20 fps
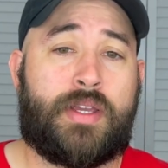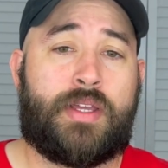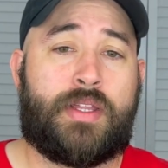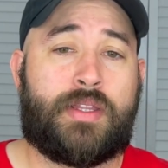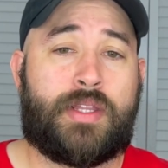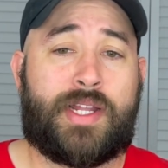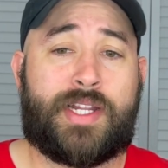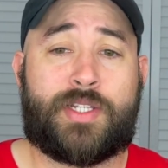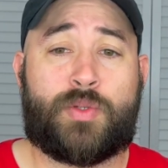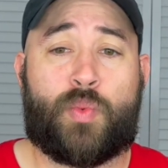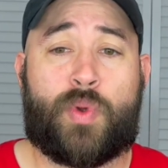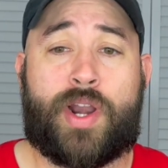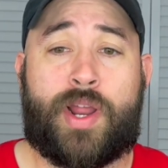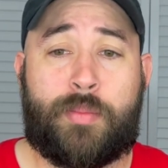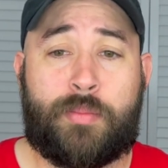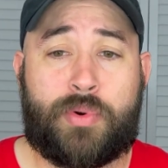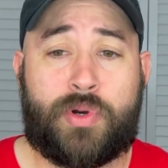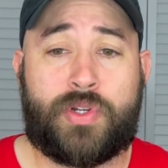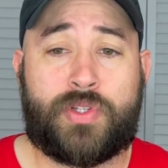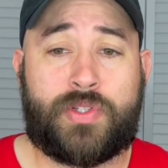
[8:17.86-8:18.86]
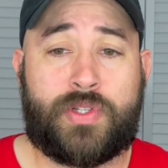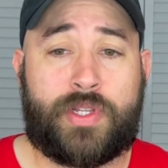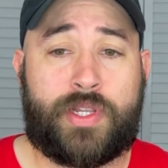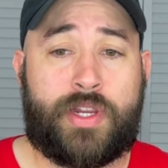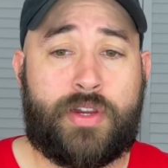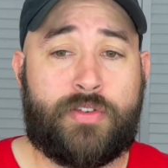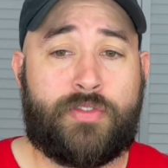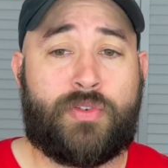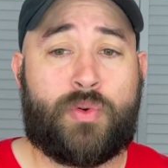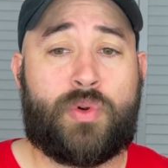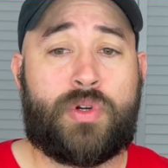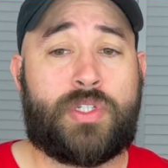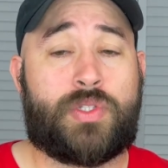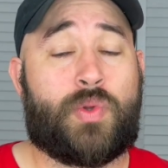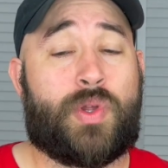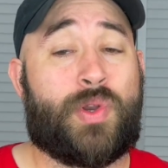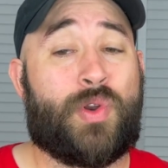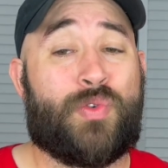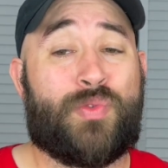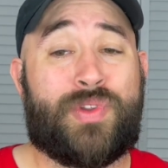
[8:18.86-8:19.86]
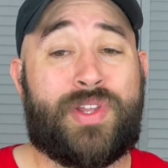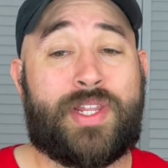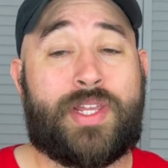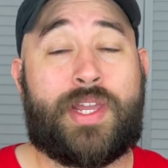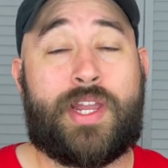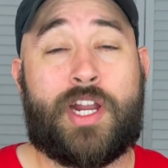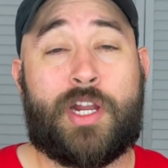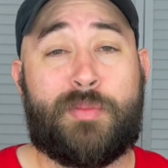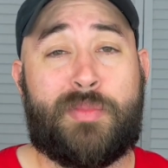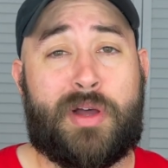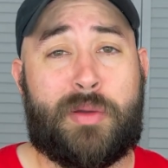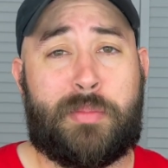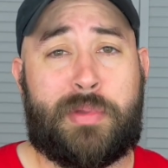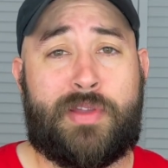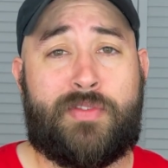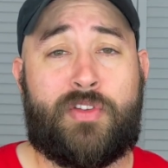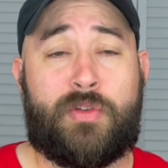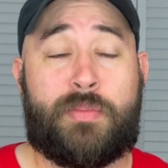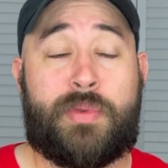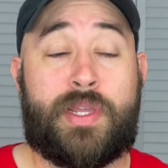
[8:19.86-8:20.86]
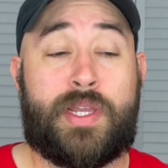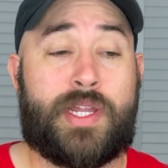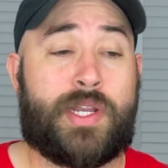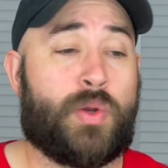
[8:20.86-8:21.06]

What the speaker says: That's what I'm personally here for, so I don't really care about PvP.